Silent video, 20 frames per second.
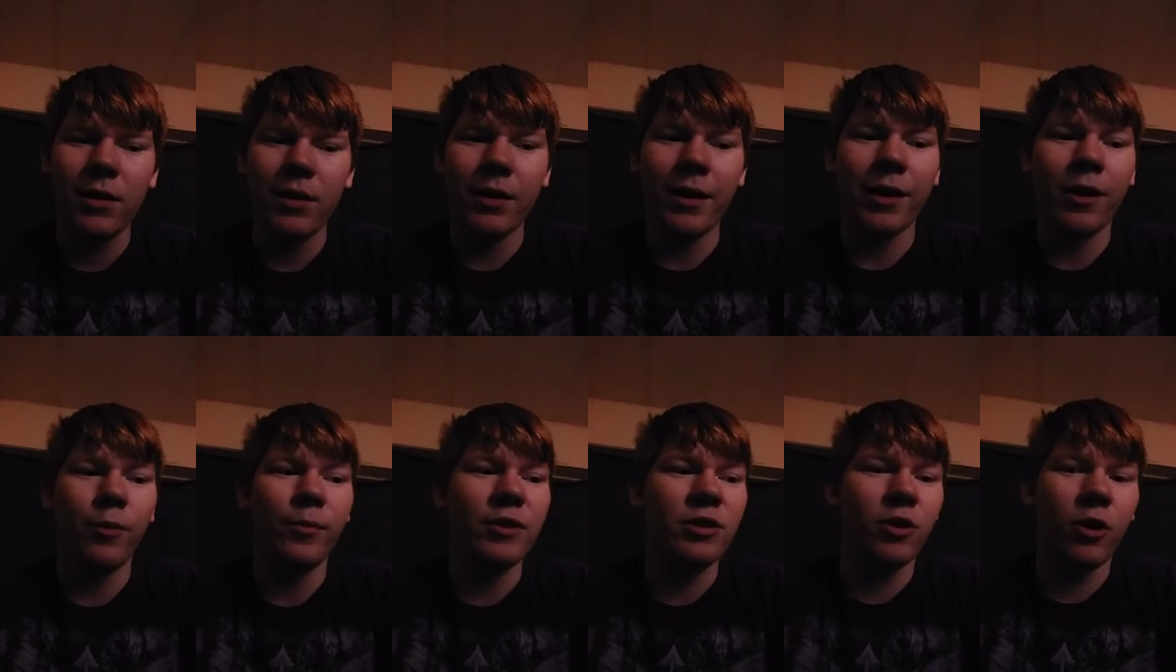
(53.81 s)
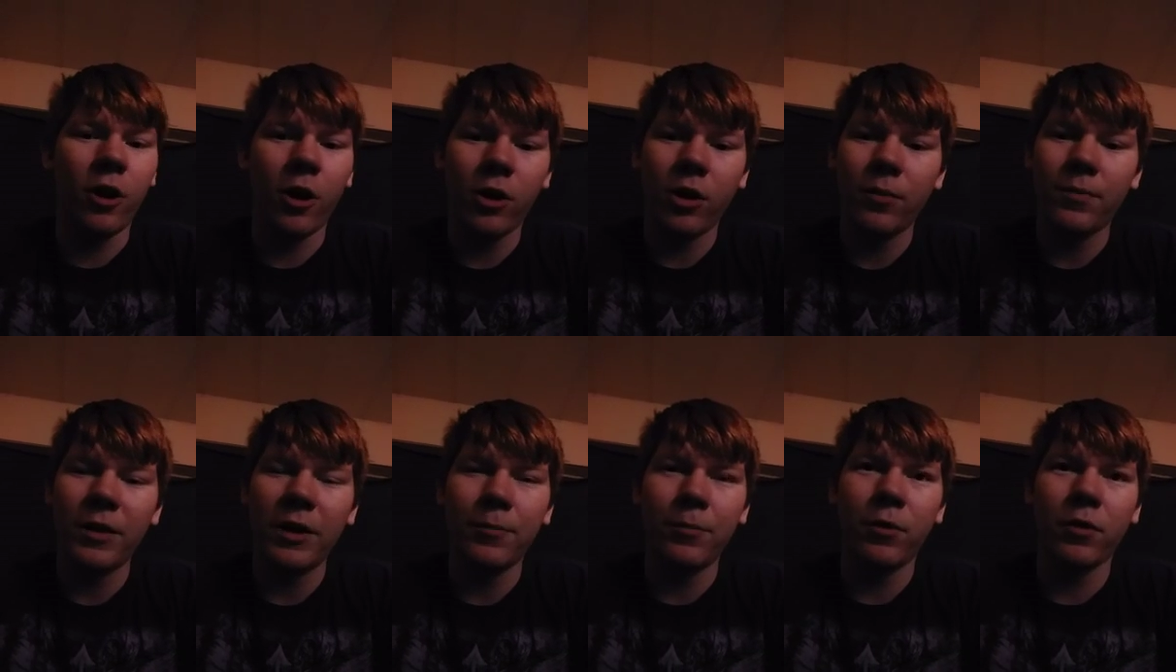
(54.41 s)
Like, I'll be talking to
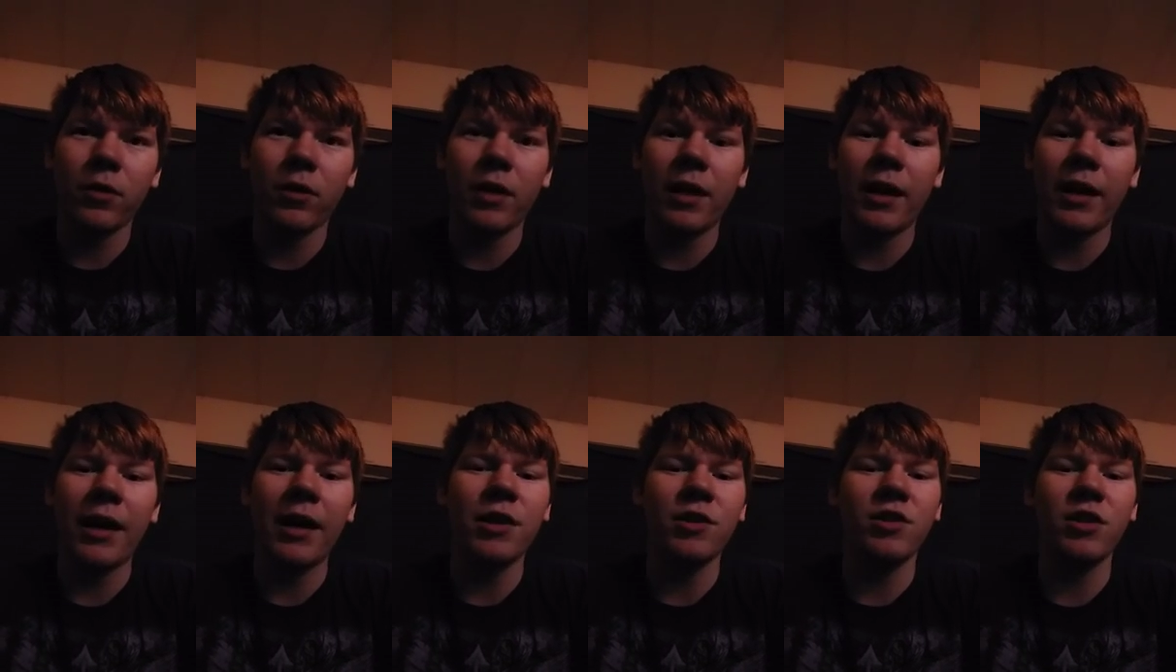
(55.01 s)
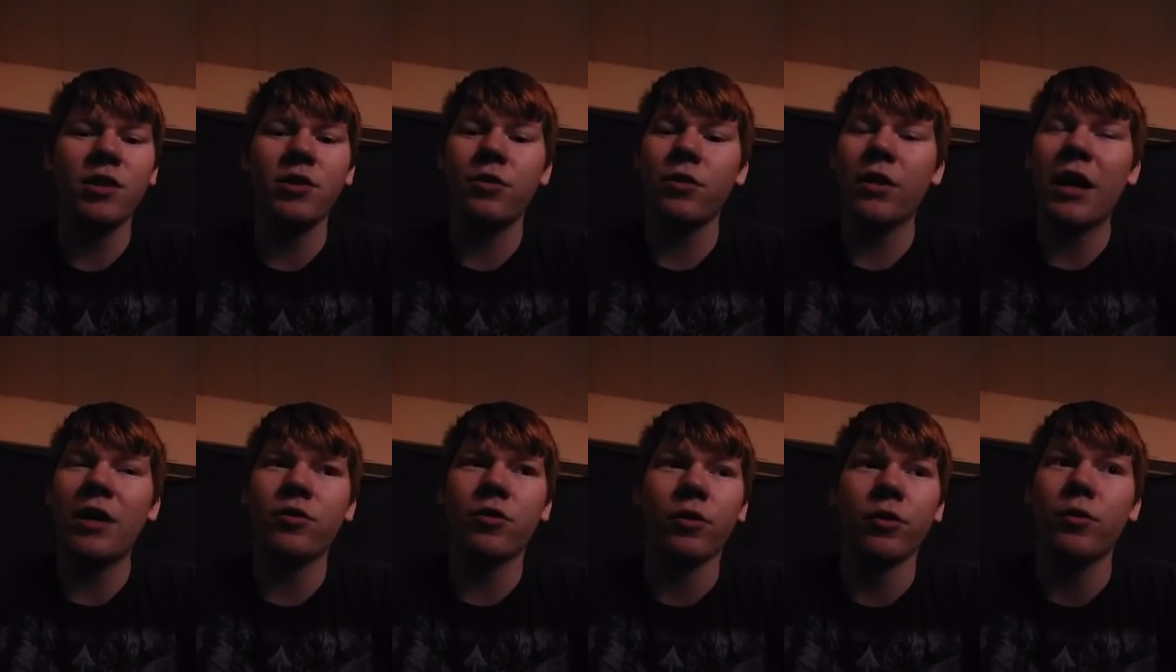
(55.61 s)
people and they're like, hey, since you
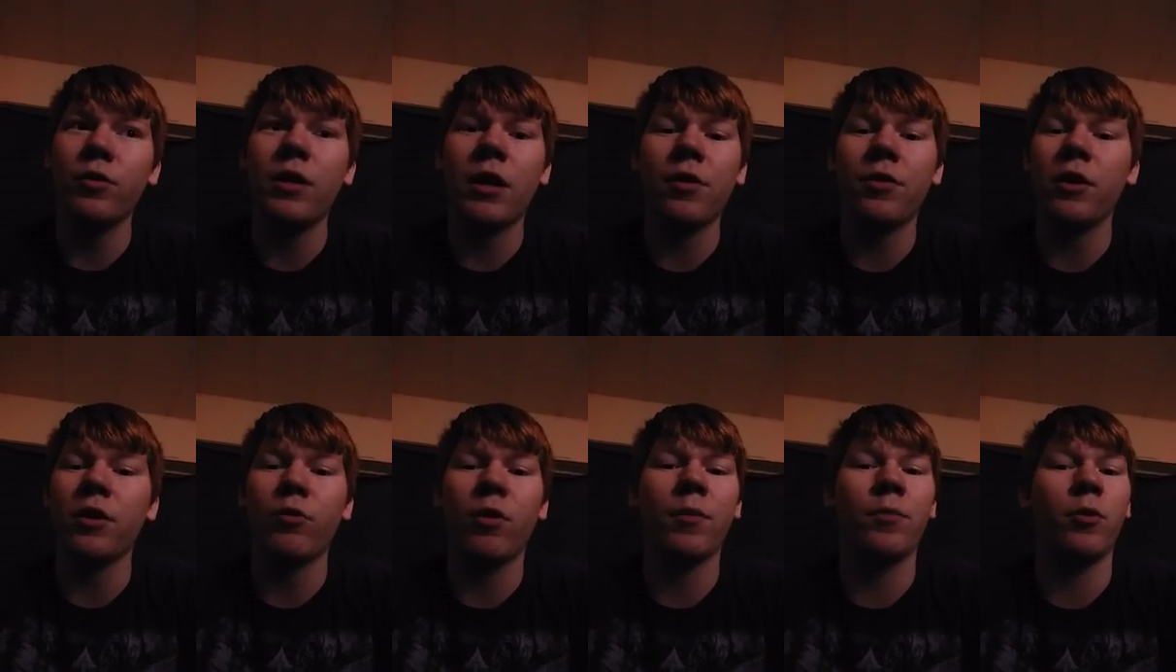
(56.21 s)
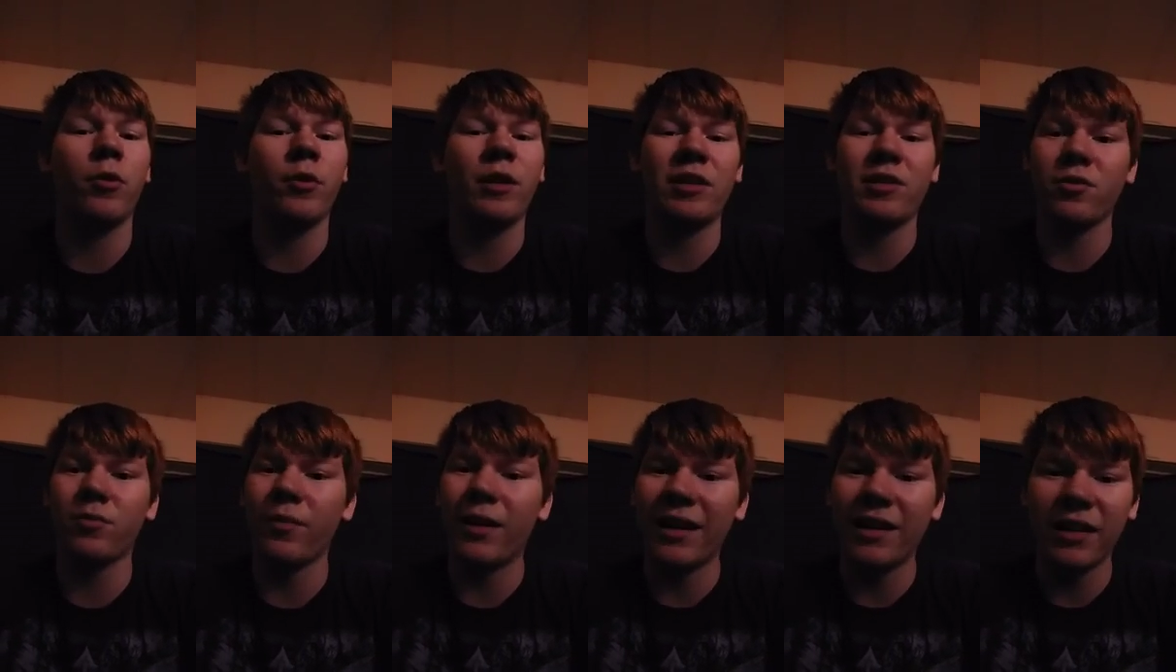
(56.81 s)
guys aren't doing anything, you want to put away
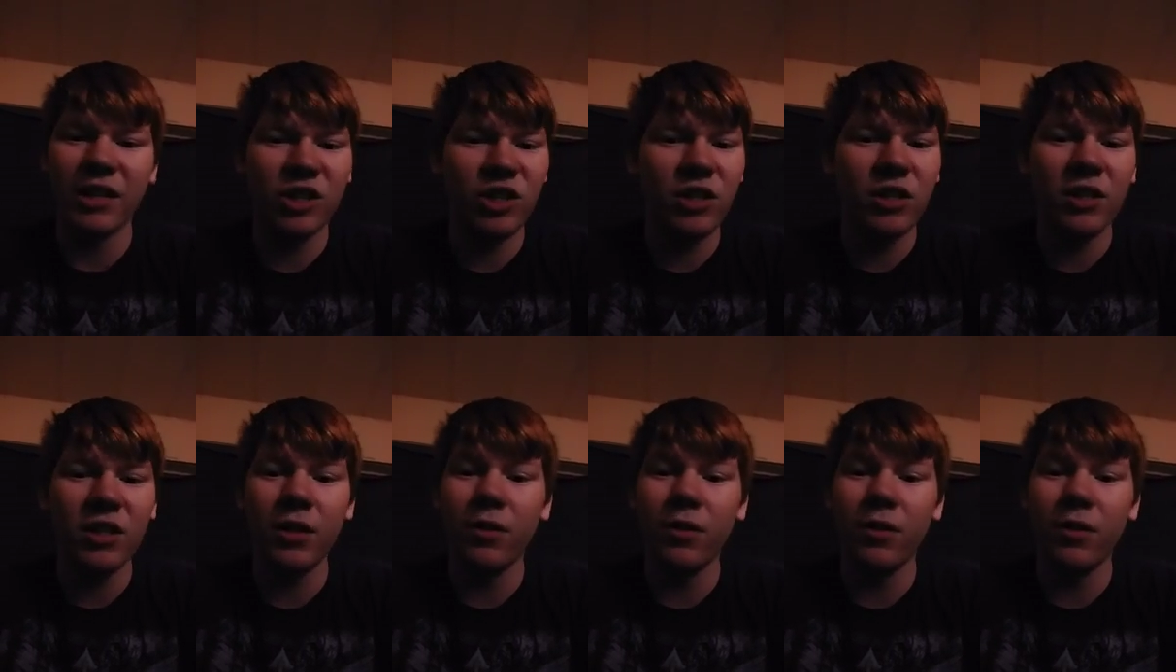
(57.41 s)
some of my dishes?